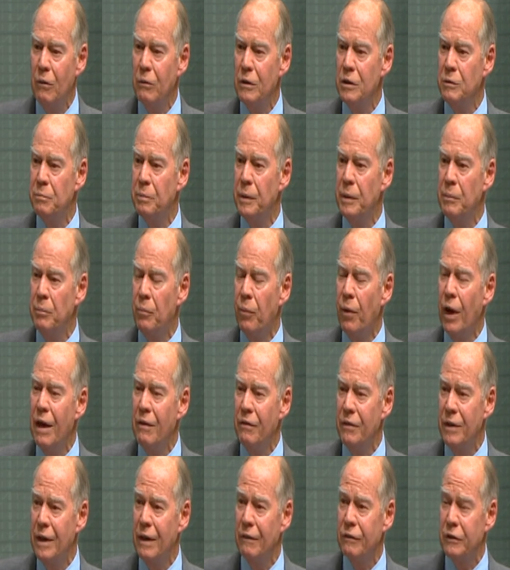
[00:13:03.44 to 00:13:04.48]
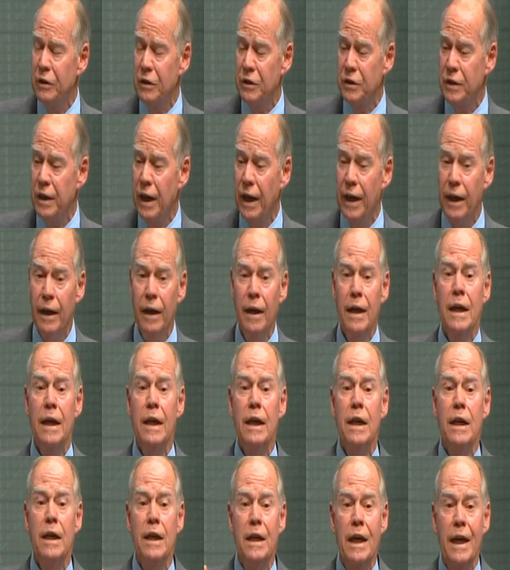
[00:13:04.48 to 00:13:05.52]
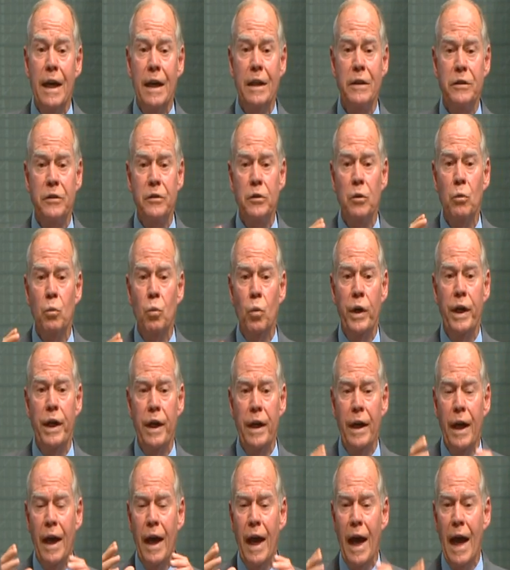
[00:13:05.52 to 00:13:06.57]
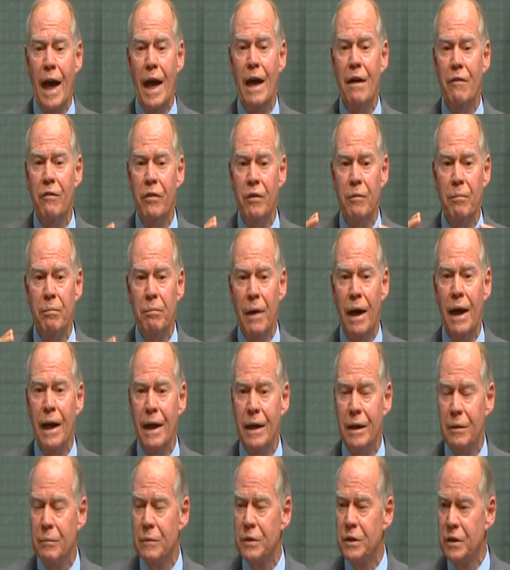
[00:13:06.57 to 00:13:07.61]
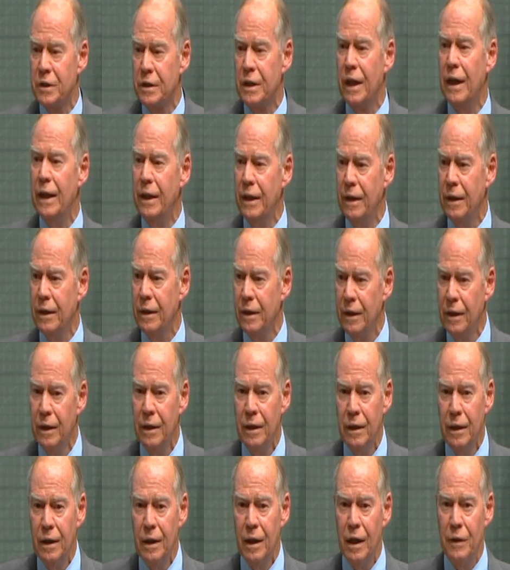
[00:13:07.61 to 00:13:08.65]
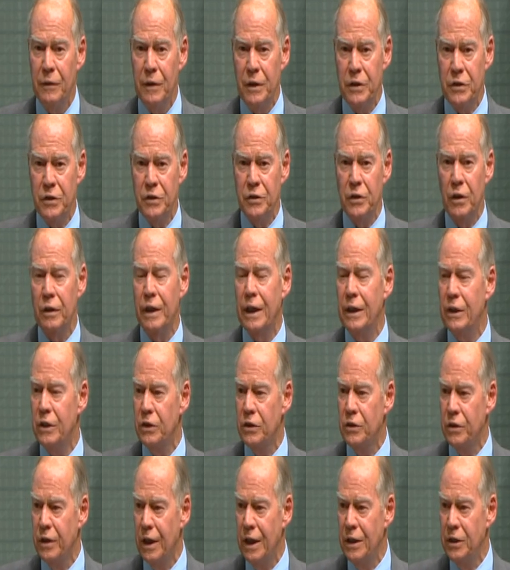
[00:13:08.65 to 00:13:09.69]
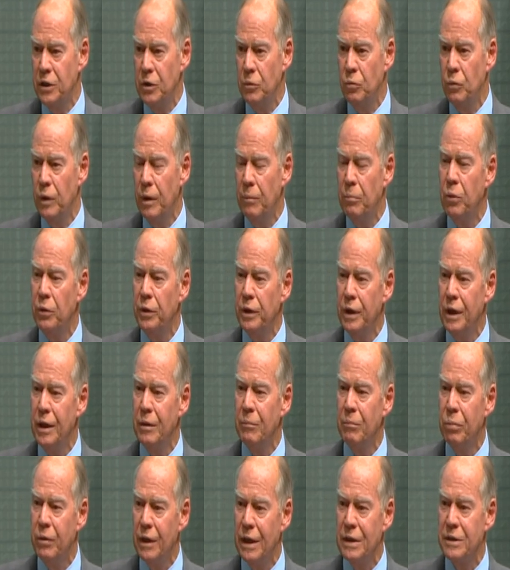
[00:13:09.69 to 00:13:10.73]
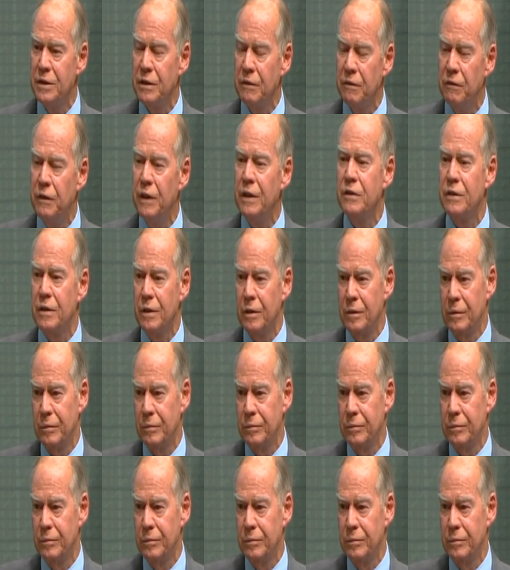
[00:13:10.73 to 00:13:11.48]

one's been brave enough to say, yes, we have made a mistake and this is the legislation we're putting in place to fix it.